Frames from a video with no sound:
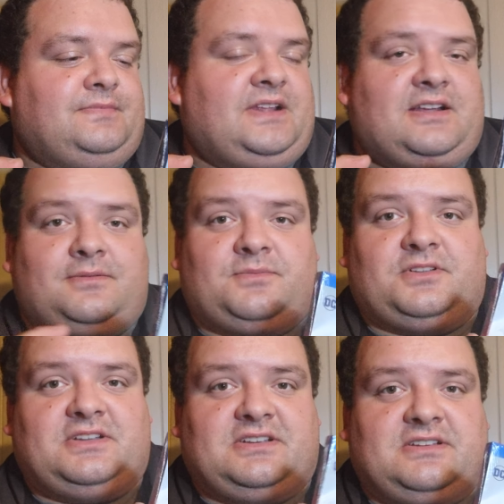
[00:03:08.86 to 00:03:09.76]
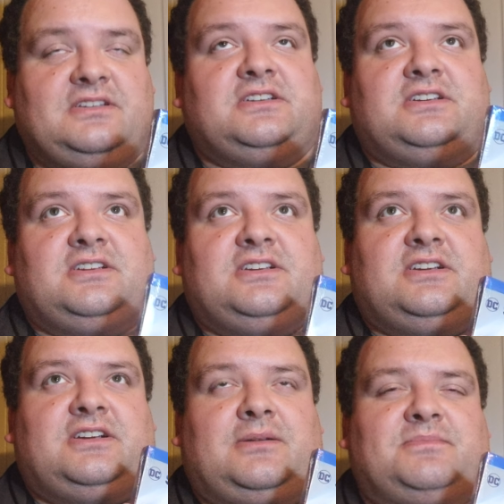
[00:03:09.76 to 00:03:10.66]
And
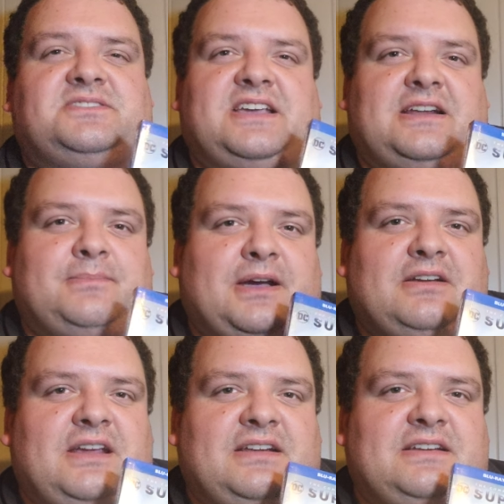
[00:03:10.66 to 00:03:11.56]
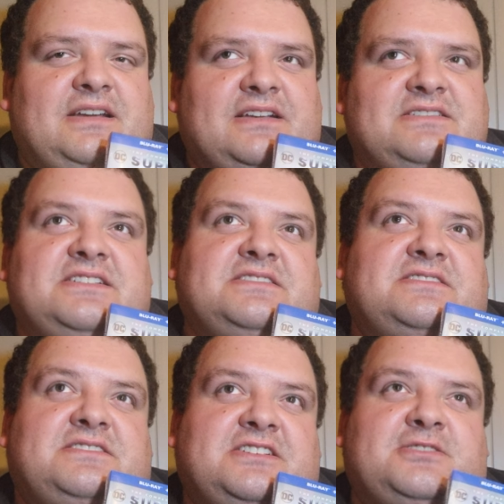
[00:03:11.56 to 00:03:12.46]
I'm sad about ending at season
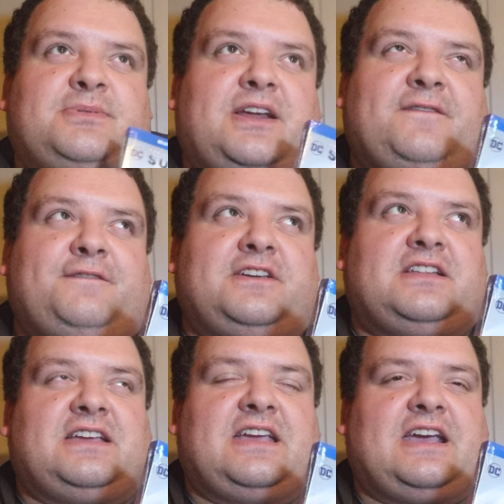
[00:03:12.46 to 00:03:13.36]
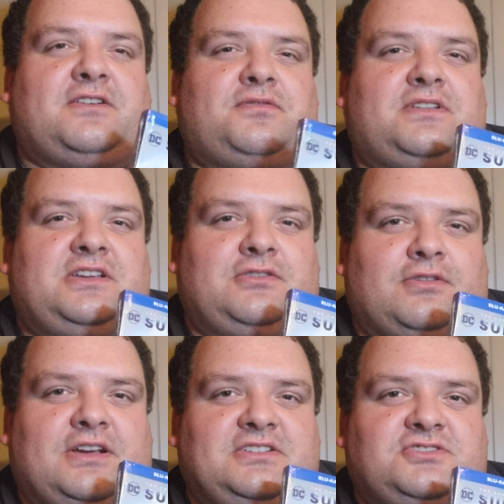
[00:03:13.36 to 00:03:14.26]
6, but I feel like it had a really
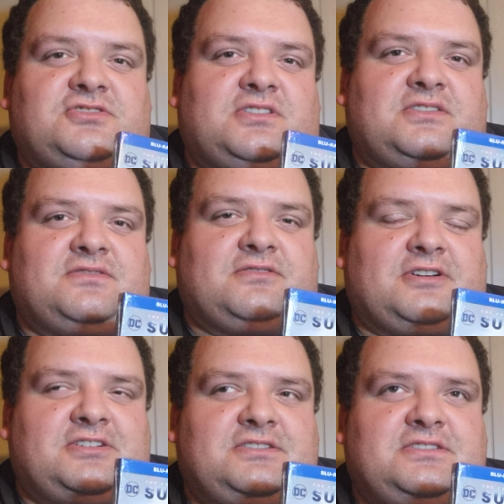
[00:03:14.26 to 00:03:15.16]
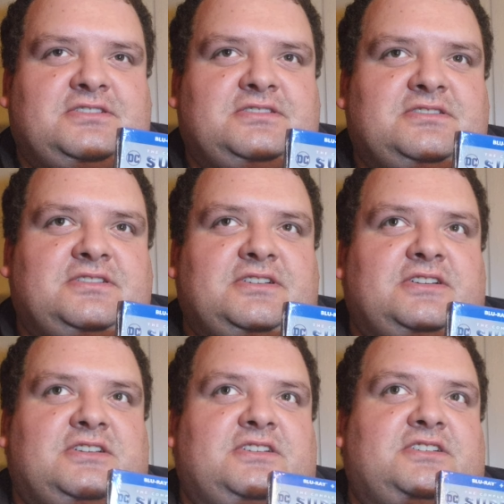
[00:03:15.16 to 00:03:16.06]
great, strong run.
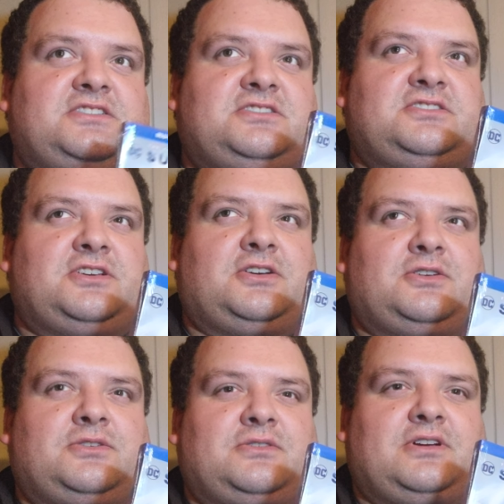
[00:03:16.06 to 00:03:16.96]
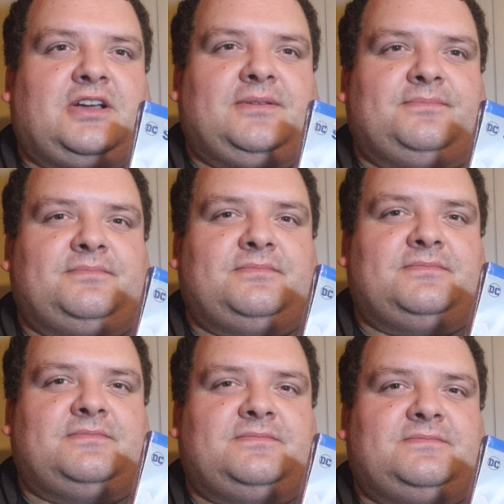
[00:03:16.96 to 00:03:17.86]
So, I'm
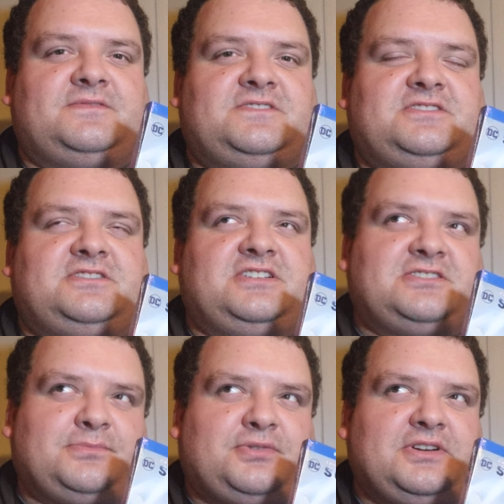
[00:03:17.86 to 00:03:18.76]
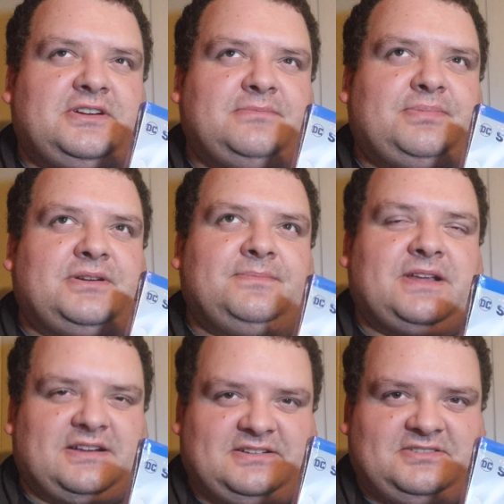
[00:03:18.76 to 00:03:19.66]
disappointed, but I'm
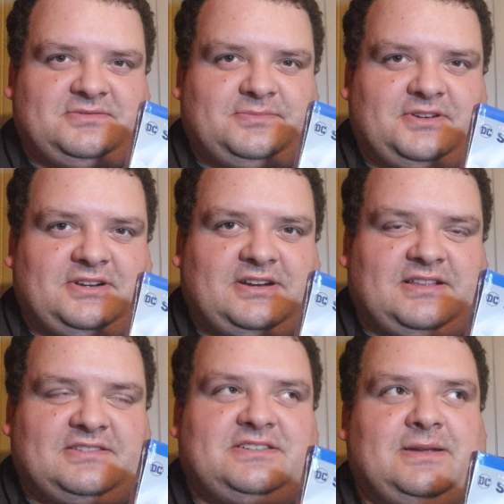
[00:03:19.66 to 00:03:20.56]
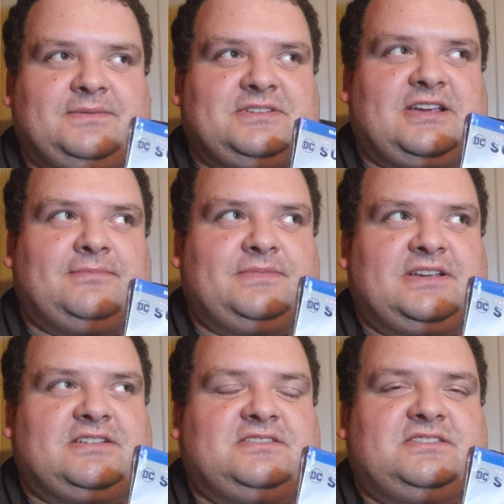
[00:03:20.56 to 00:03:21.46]
not disappointed at the same time,
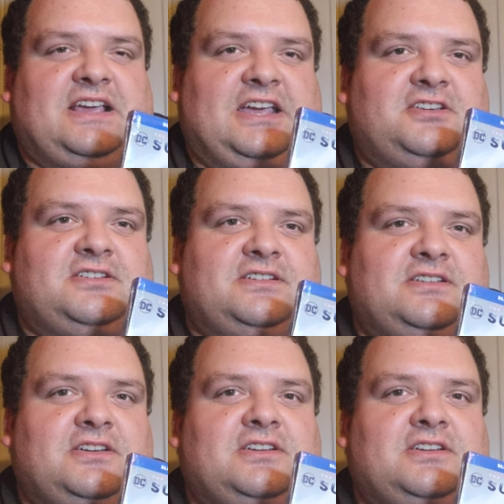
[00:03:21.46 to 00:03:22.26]
because I could